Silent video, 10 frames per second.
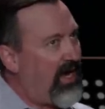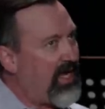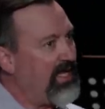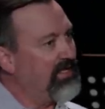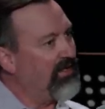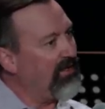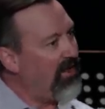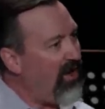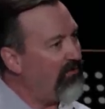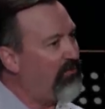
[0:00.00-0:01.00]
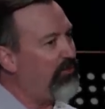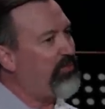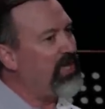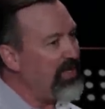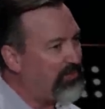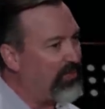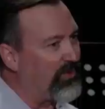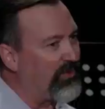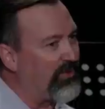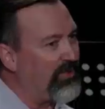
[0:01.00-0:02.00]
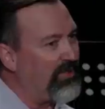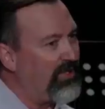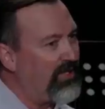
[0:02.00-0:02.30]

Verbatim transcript: in love with people